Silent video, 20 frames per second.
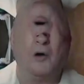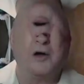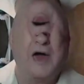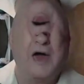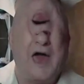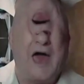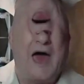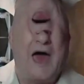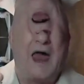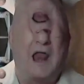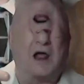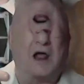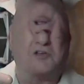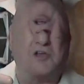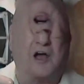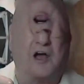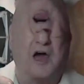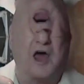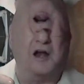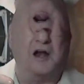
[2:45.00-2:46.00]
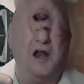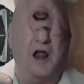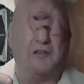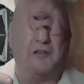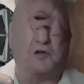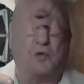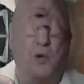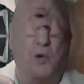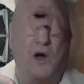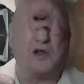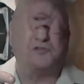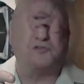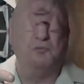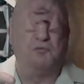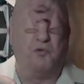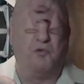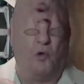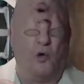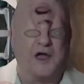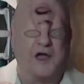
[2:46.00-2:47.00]
Okay, Alex, I got another question
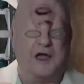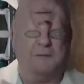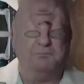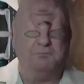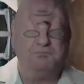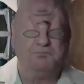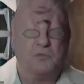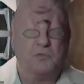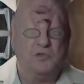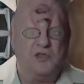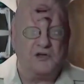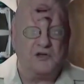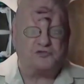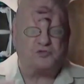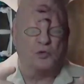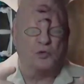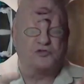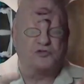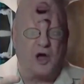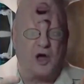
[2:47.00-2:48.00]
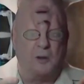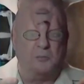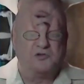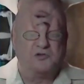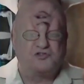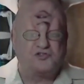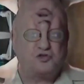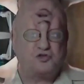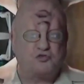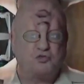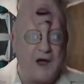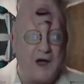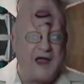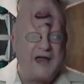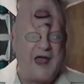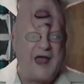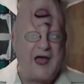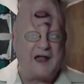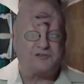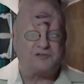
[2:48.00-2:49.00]
for you. This one's coming
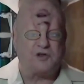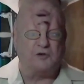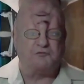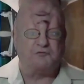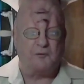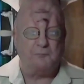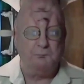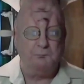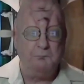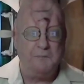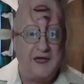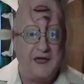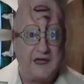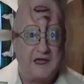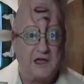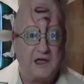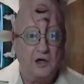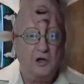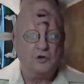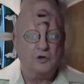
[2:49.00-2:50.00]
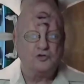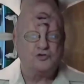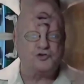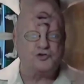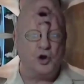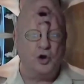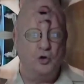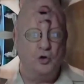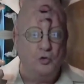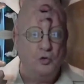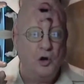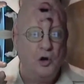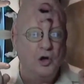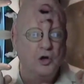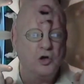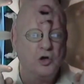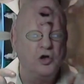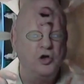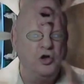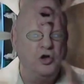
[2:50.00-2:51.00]
straight after from me to
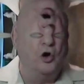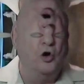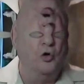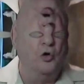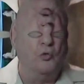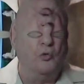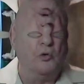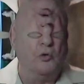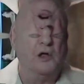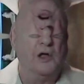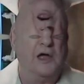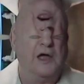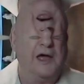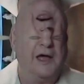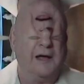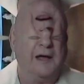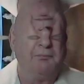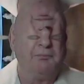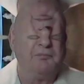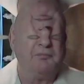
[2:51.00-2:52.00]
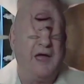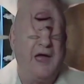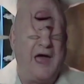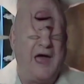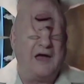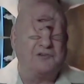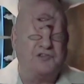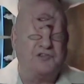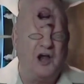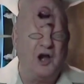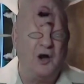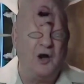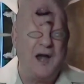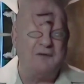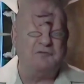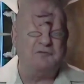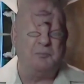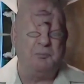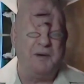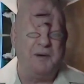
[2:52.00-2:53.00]
you. Has there
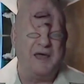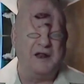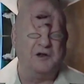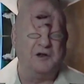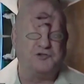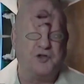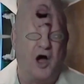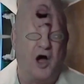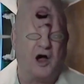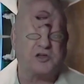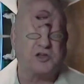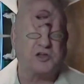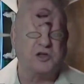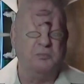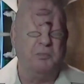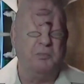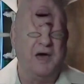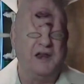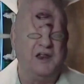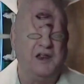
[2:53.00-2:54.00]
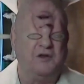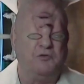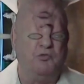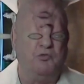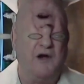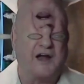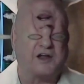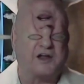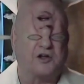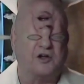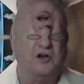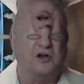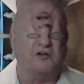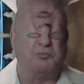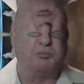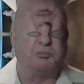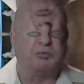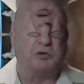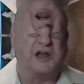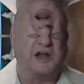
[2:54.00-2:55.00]
ever been a documented record
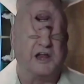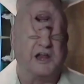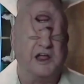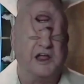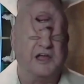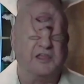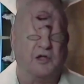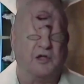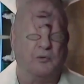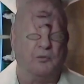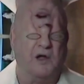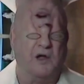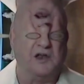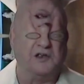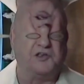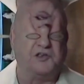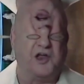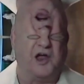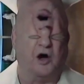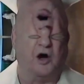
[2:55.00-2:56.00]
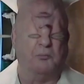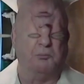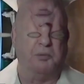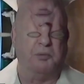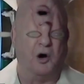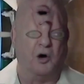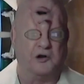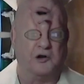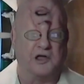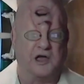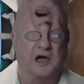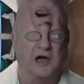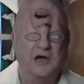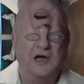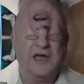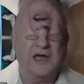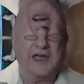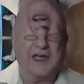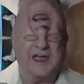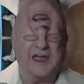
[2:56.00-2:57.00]
of breeding the red-tailed Botia
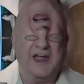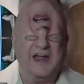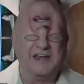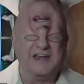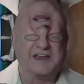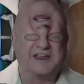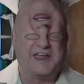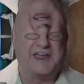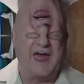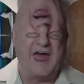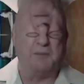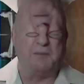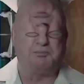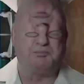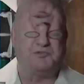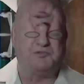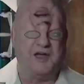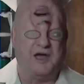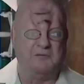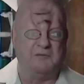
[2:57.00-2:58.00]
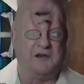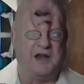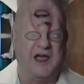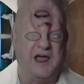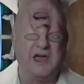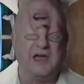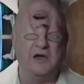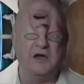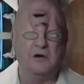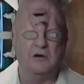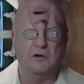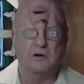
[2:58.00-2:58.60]
in captivity?